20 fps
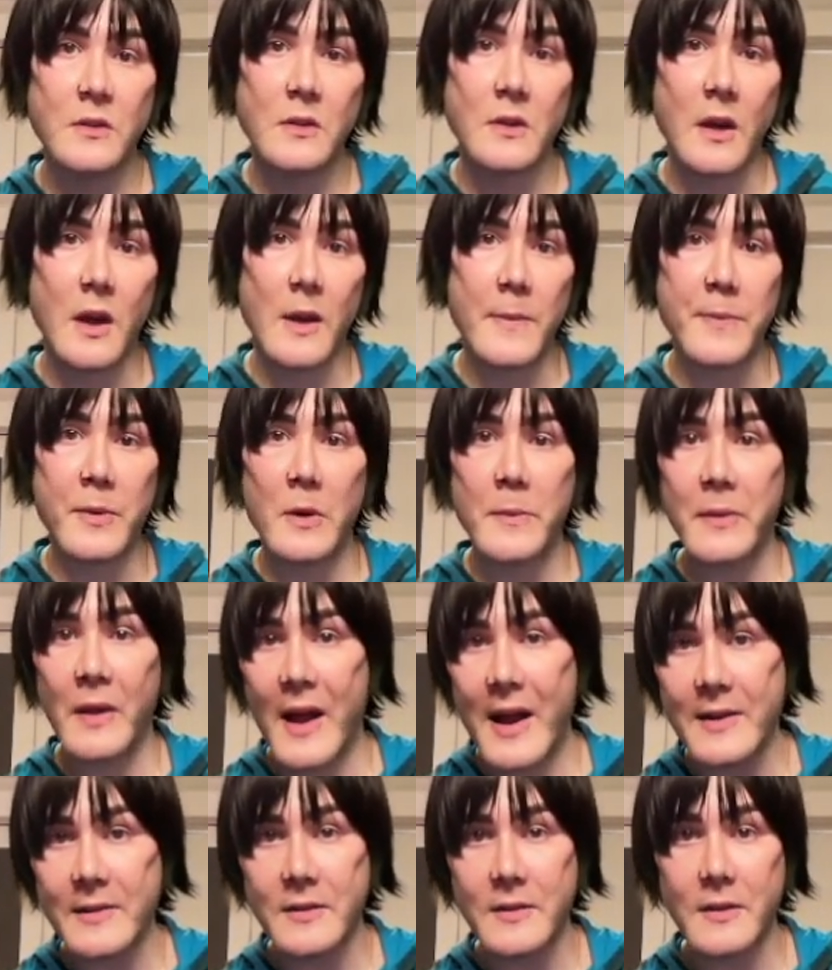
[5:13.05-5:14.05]

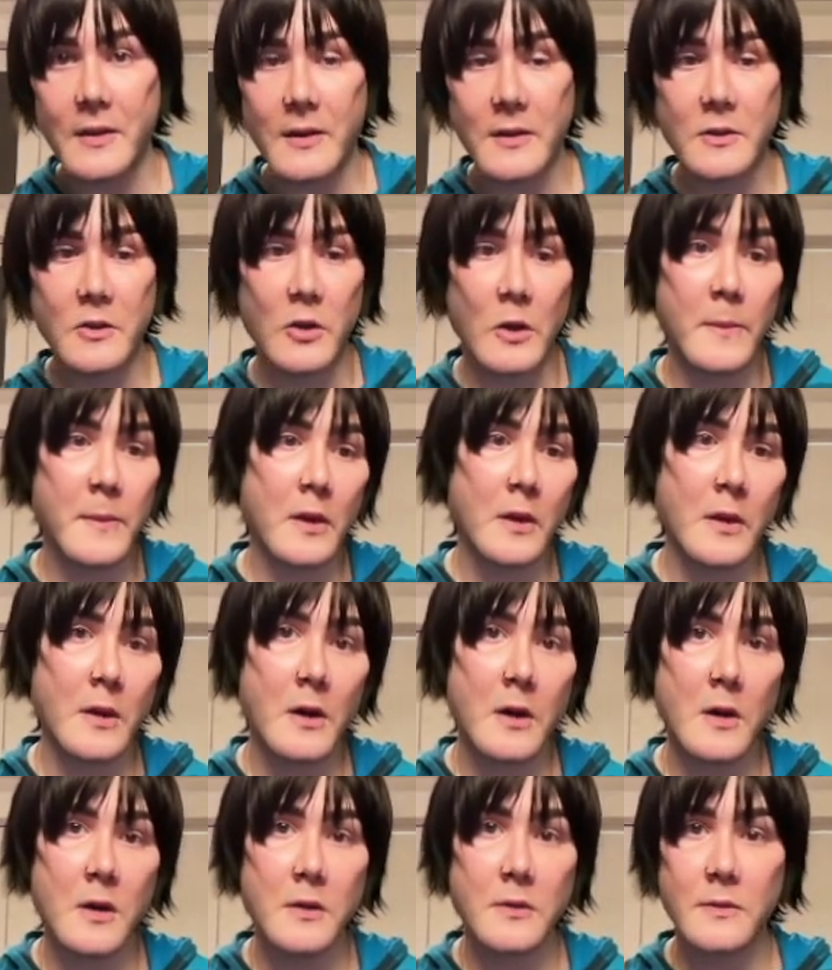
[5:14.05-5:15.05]
hyperplastic,
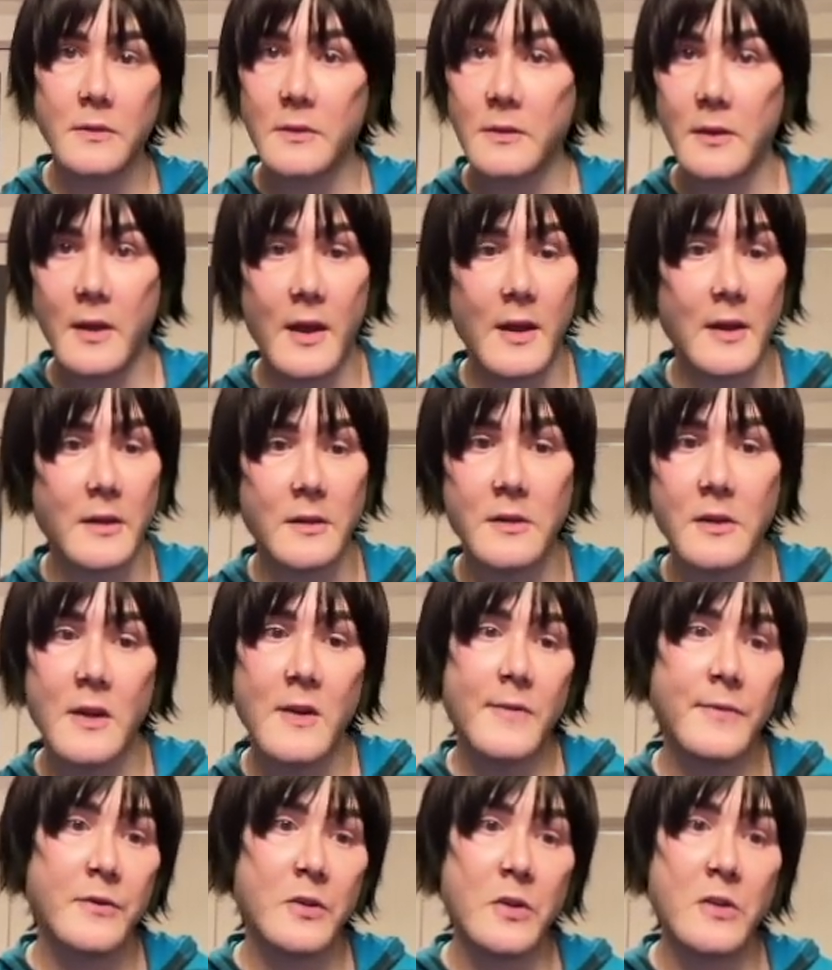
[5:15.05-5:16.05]
tubular, and
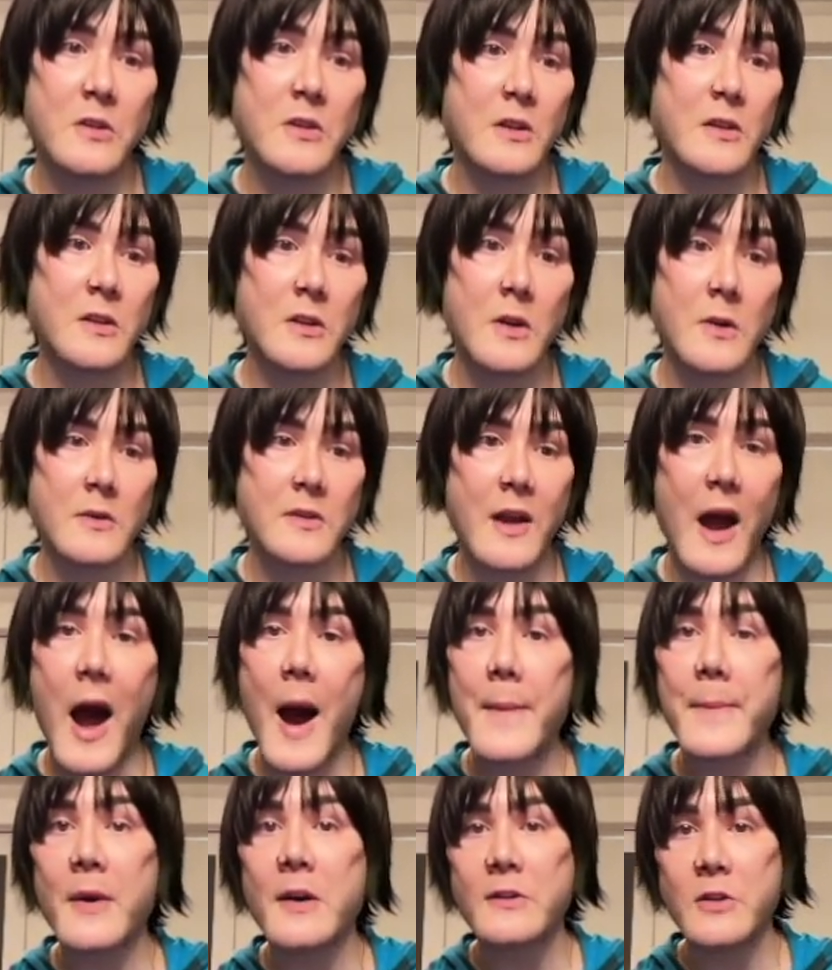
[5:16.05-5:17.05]
you just need to know it's
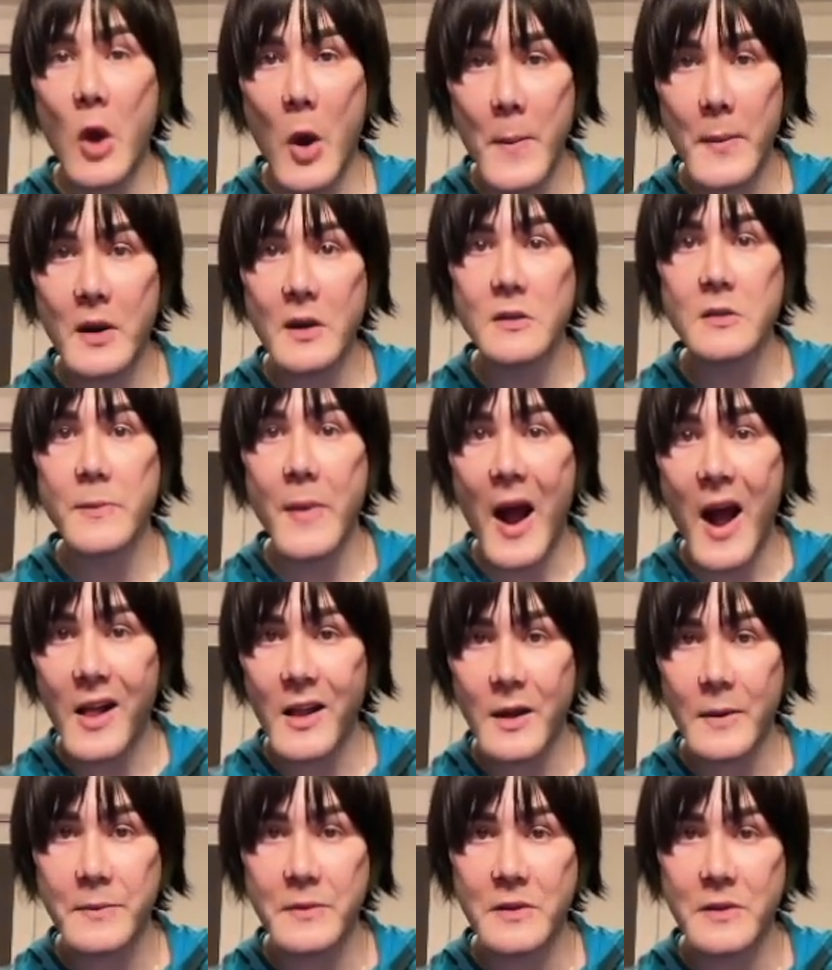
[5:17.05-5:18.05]
hamartomatous
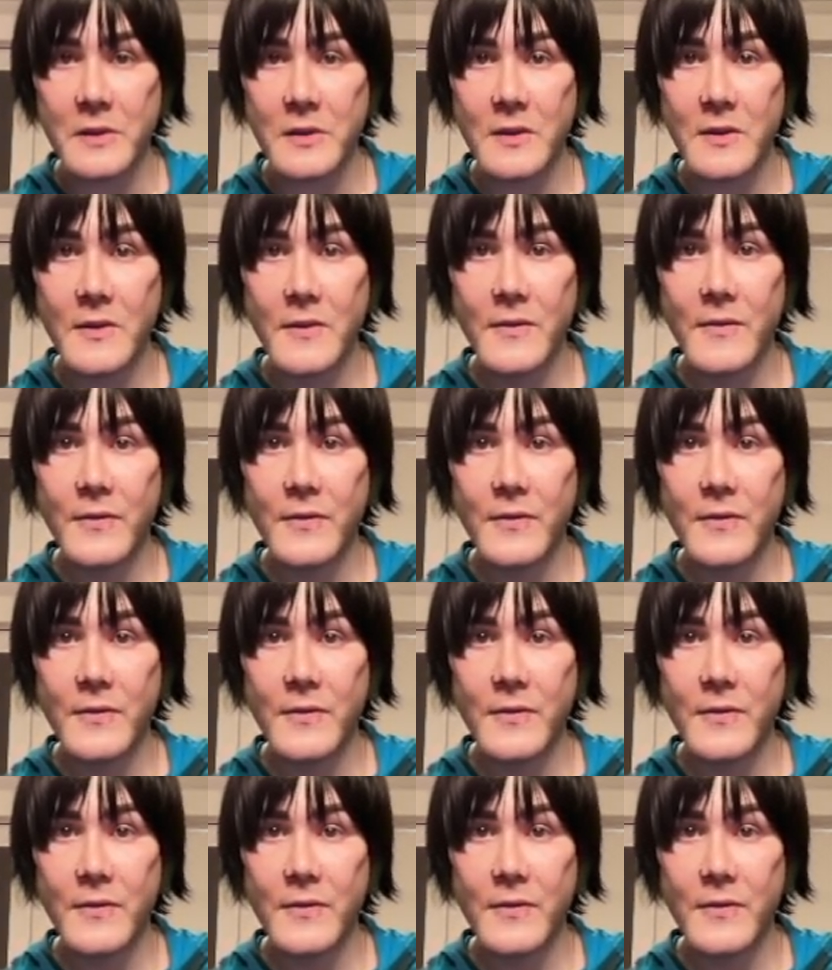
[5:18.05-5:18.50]
polyps.